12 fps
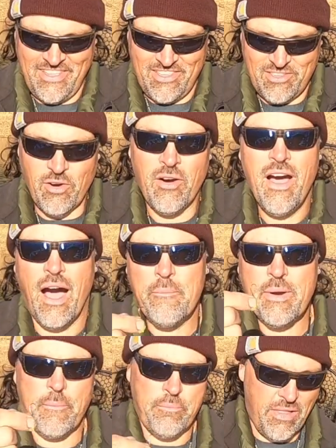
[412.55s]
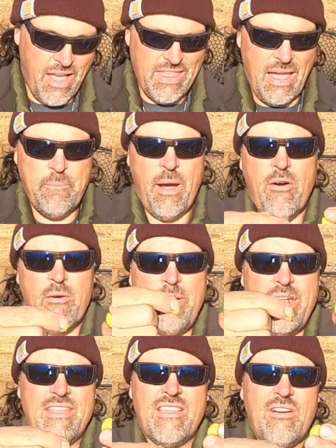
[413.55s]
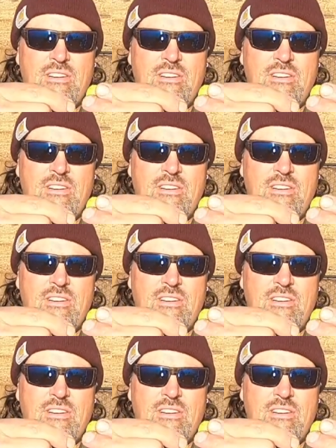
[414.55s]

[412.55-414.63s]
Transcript: So I'm gonna apply that power bait to the